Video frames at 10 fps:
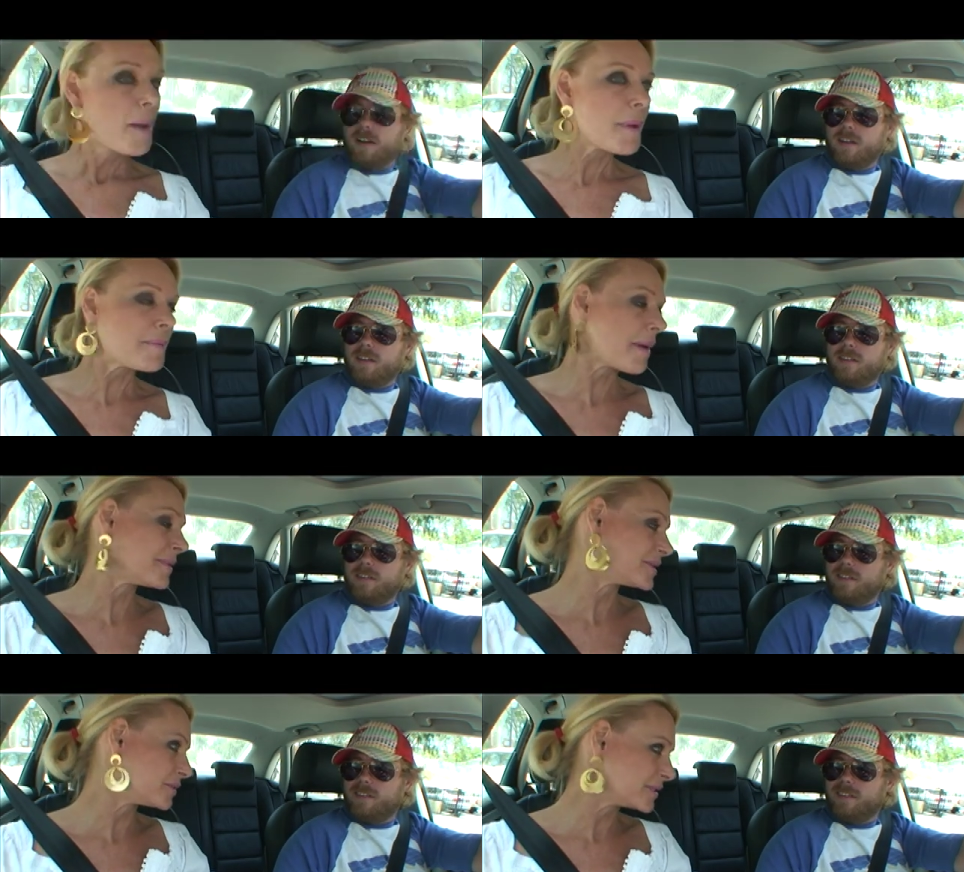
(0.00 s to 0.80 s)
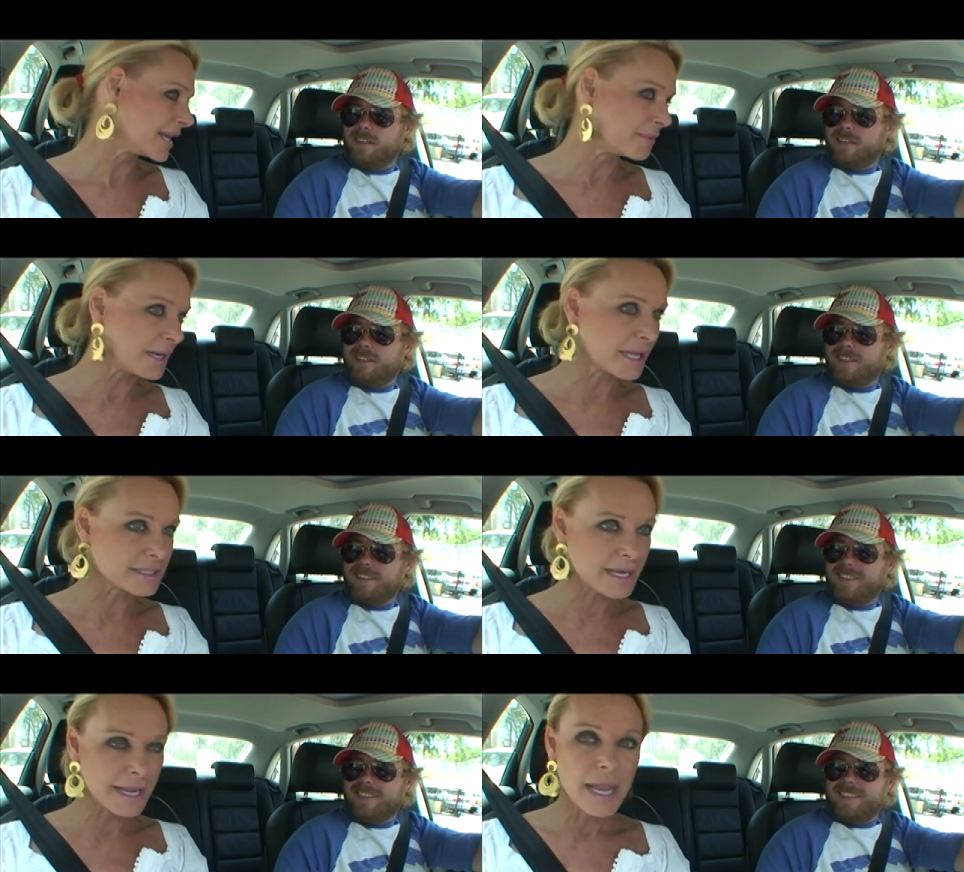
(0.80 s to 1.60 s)
Speaker 1: My publicist was telling me
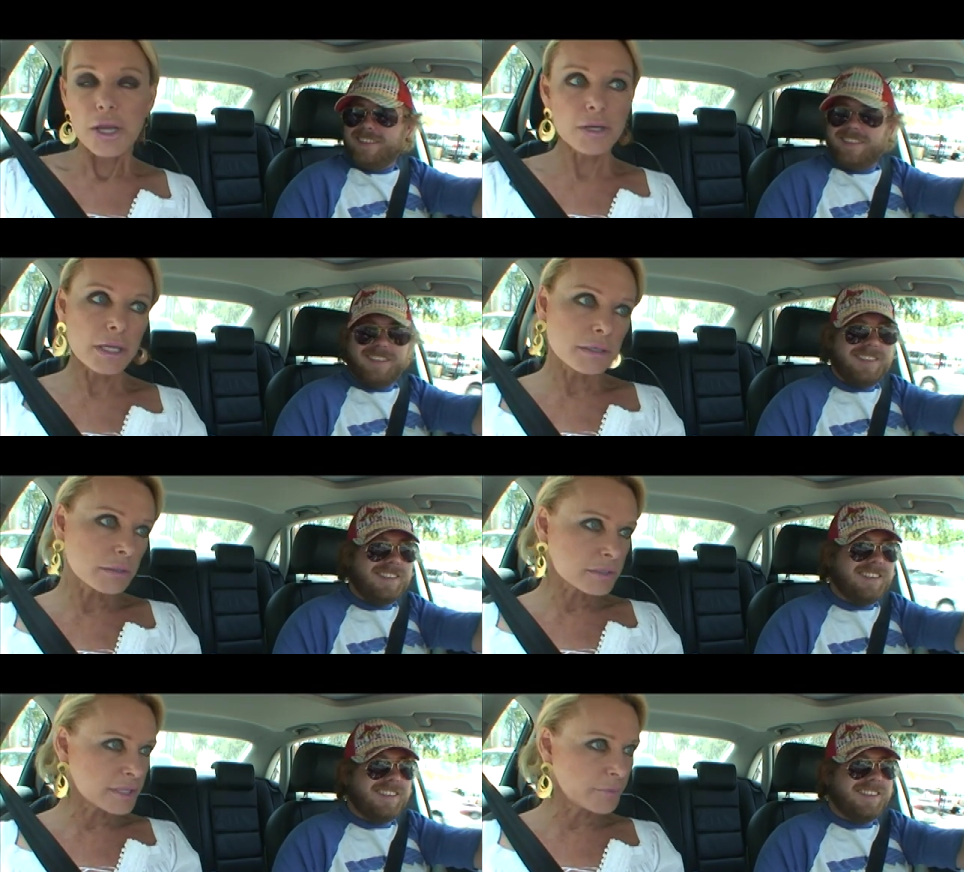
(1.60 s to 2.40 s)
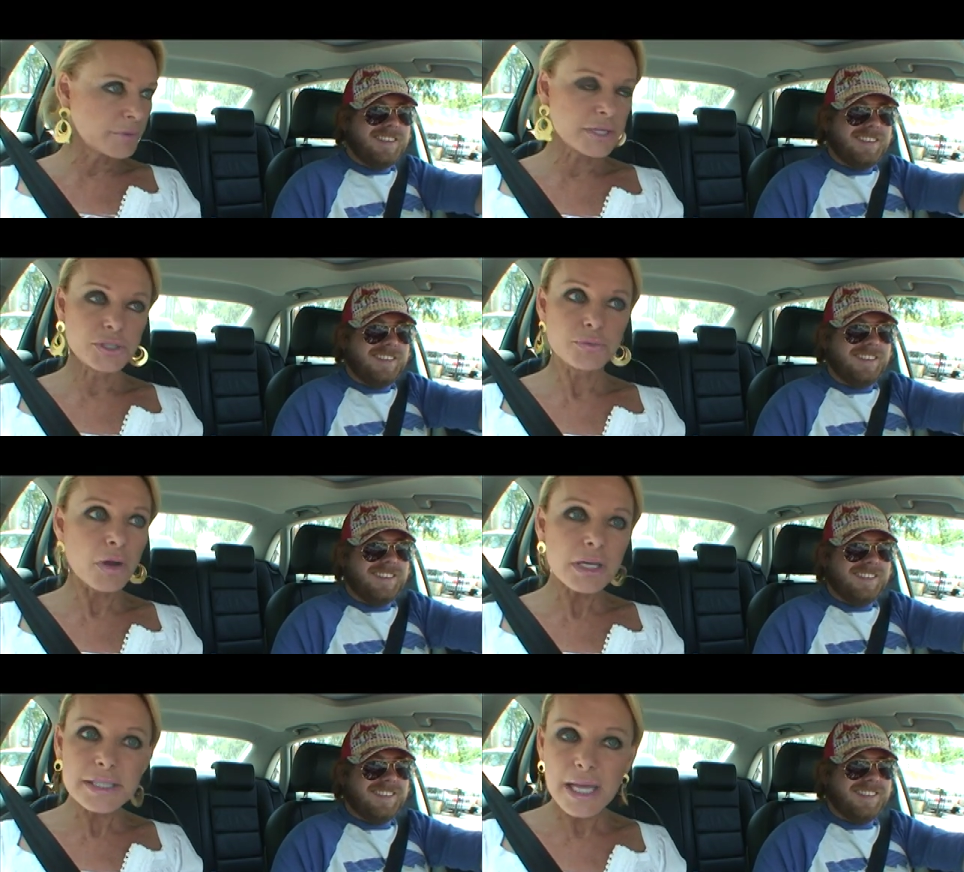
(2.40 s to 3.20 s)
last night. You know, you look so rich. You've
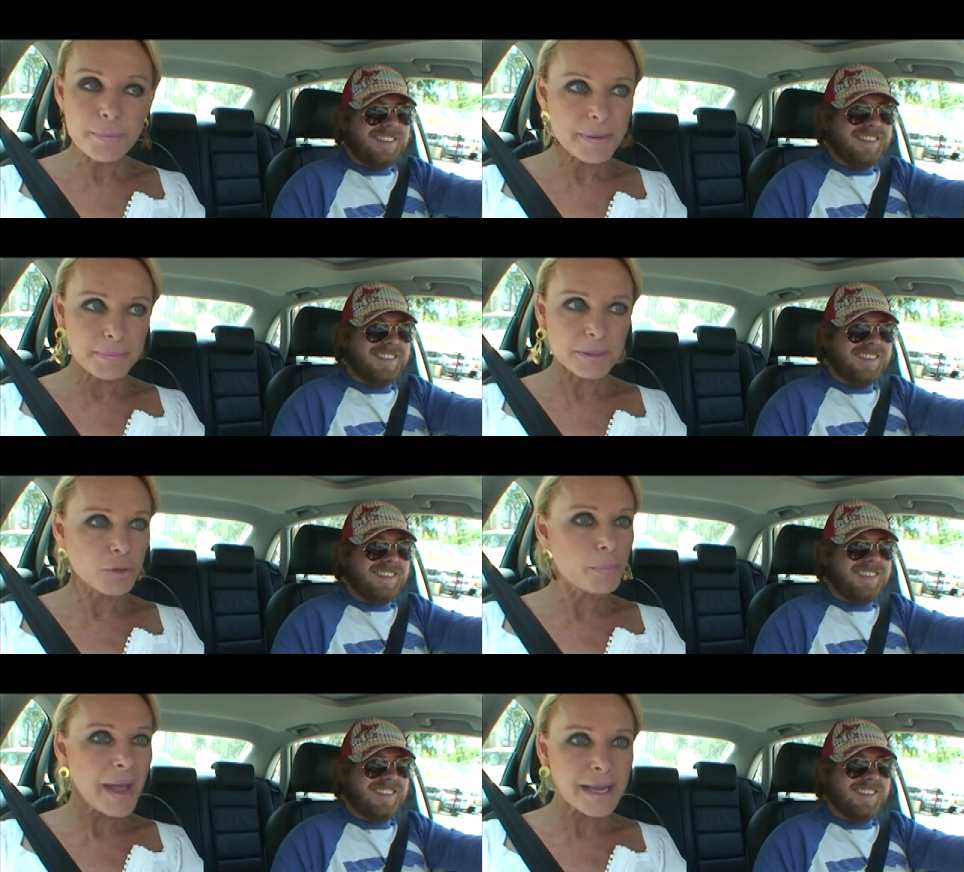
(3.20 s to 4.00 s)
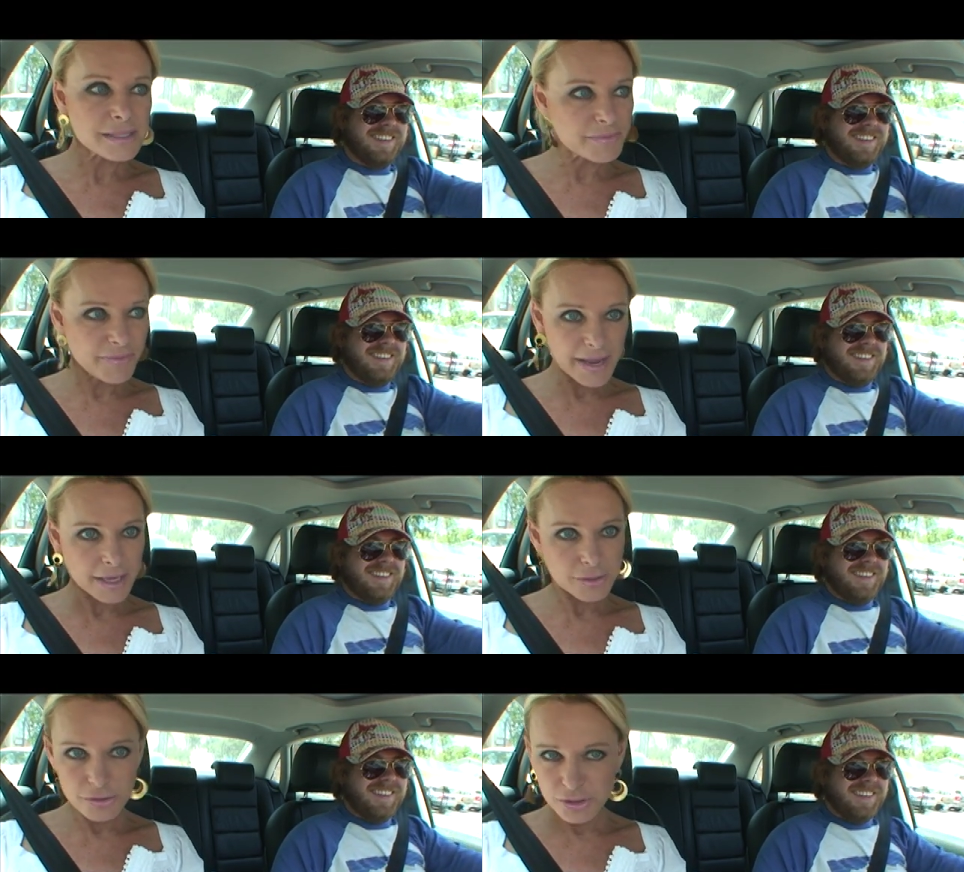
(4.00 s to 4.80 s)
got to tell people that your bags are fake
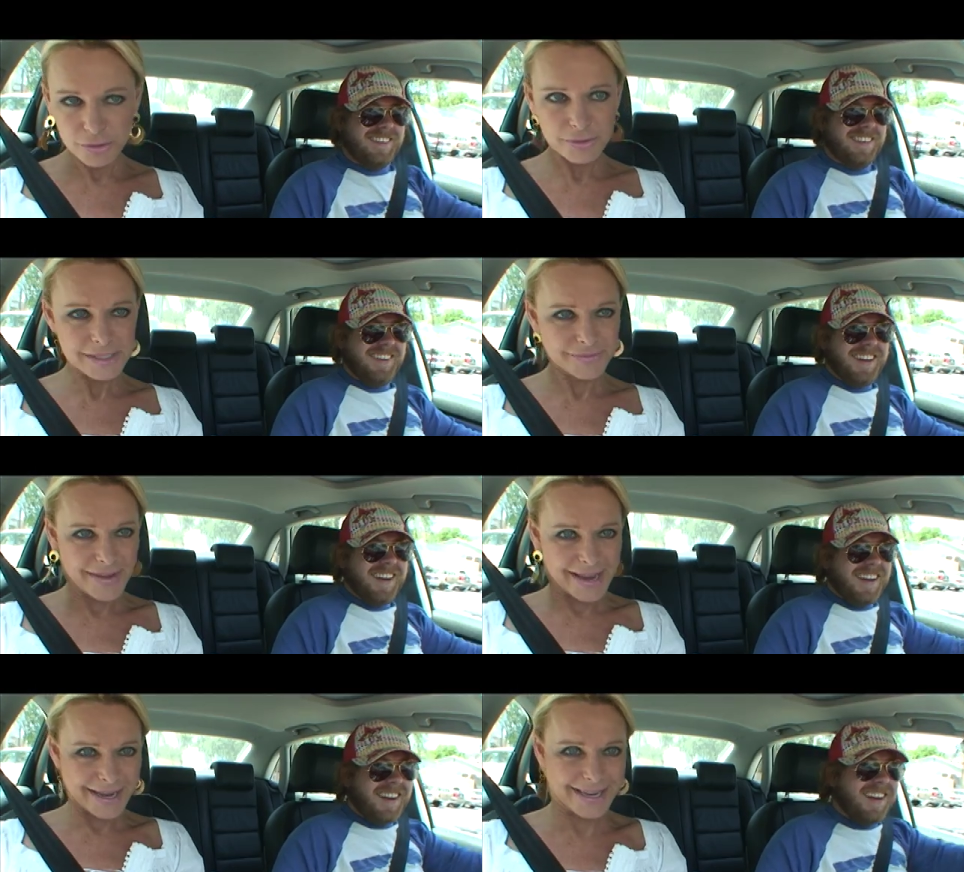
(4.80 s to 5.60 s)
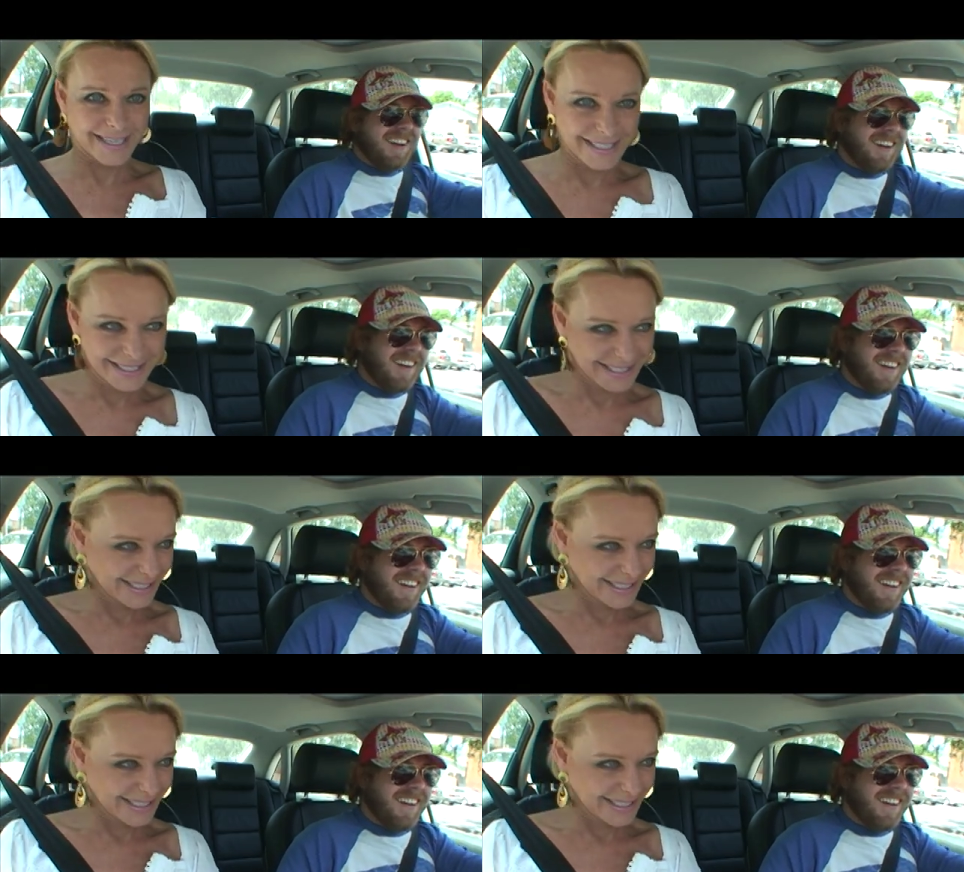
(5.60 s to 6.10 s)
and your jewelry's fake.